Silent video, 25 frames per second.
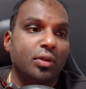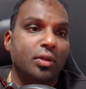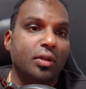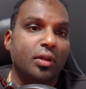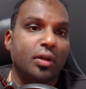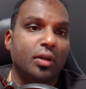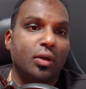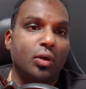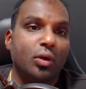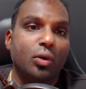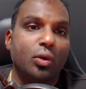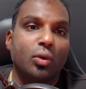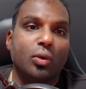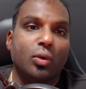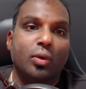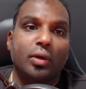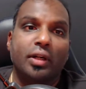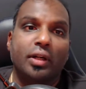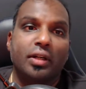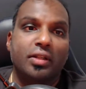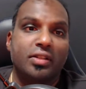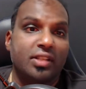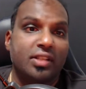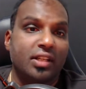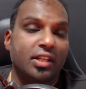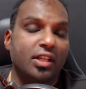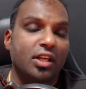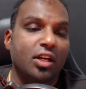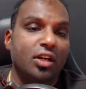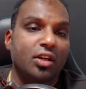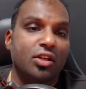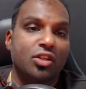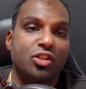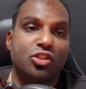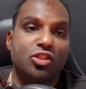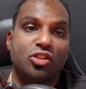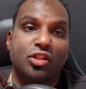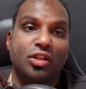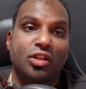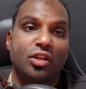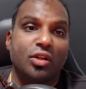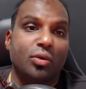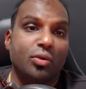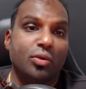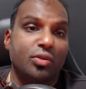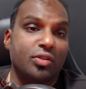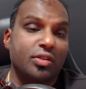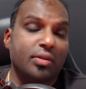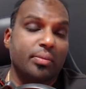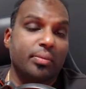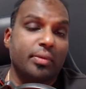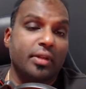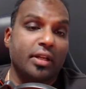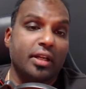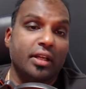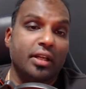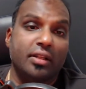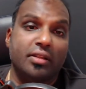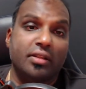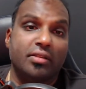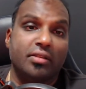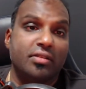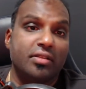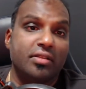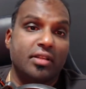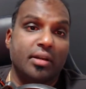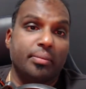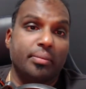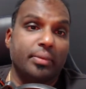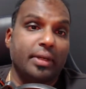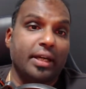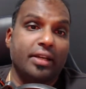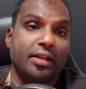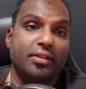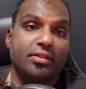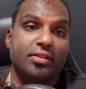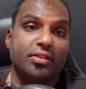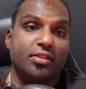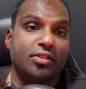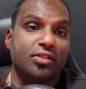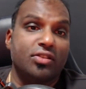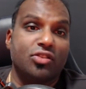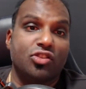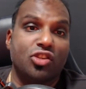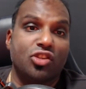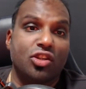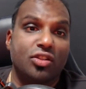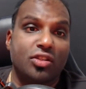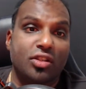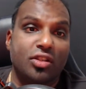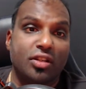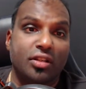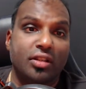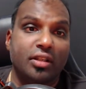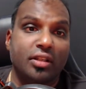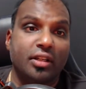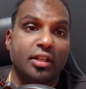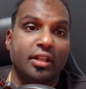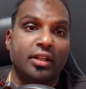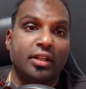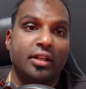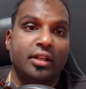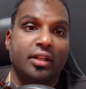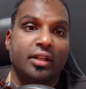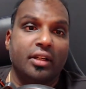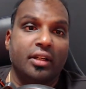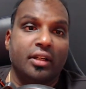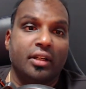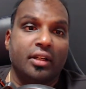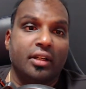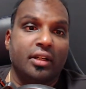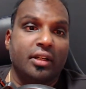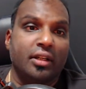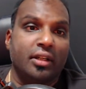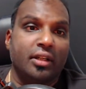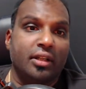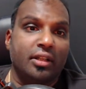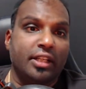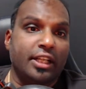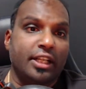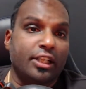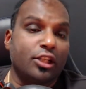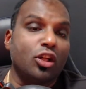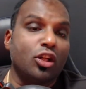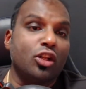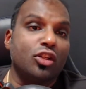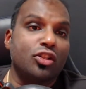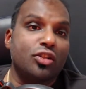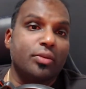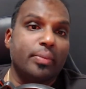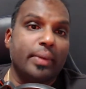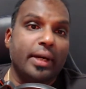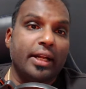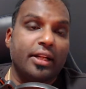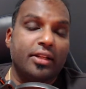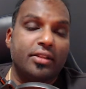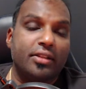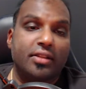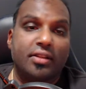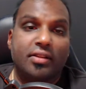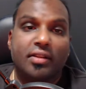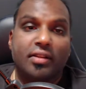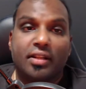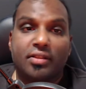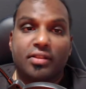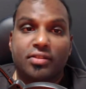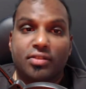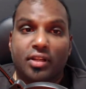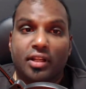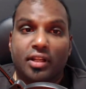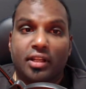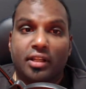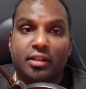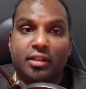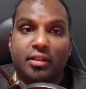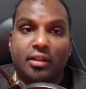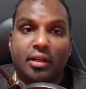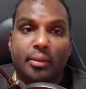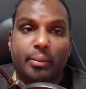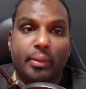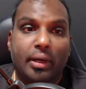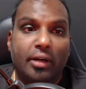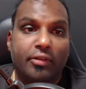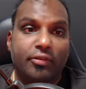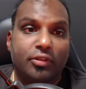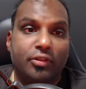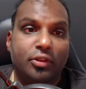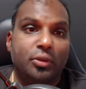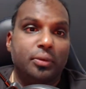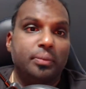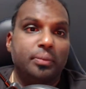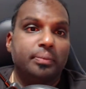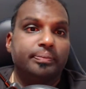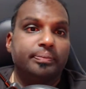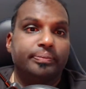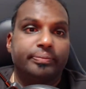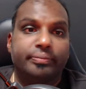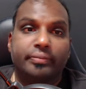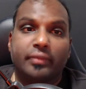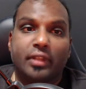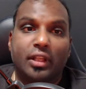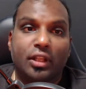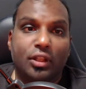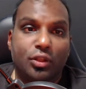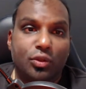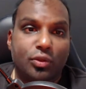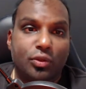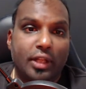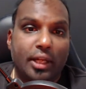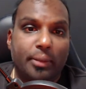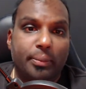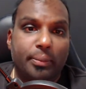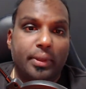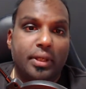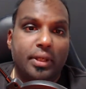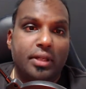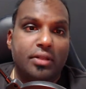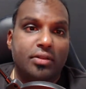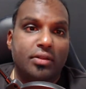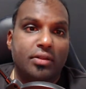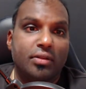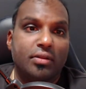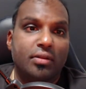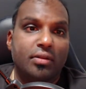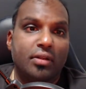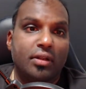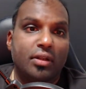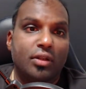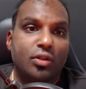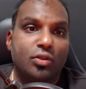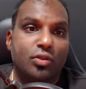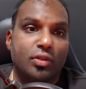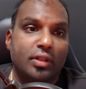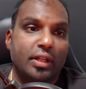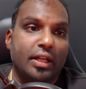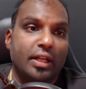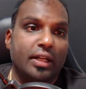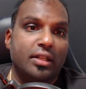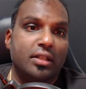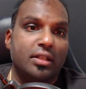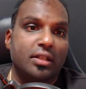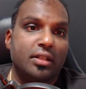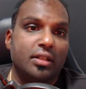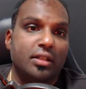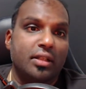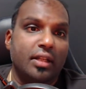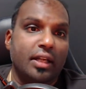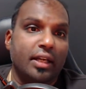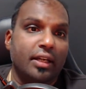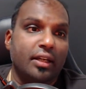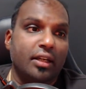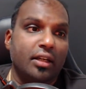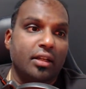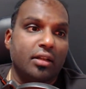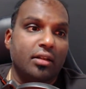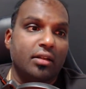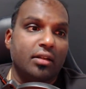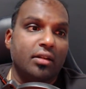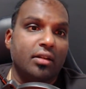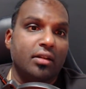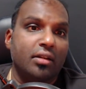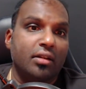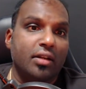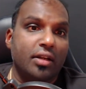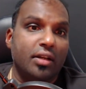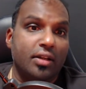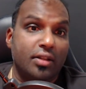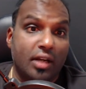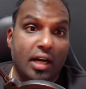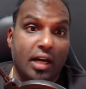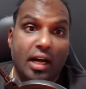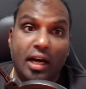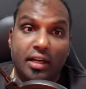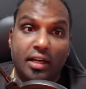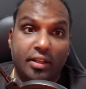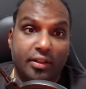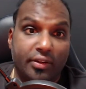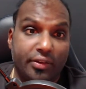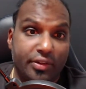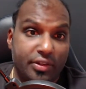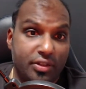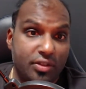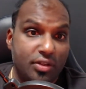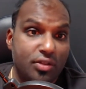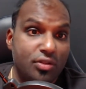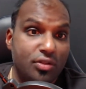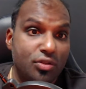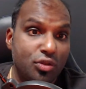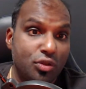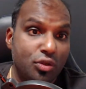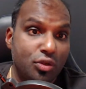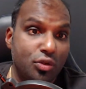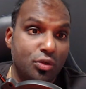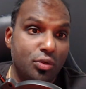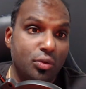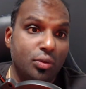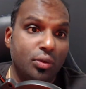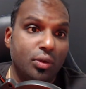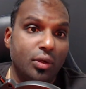or a senior engineer, or in some cases it's just a technology manager that's sitting above you, to that person, so that they can either assist you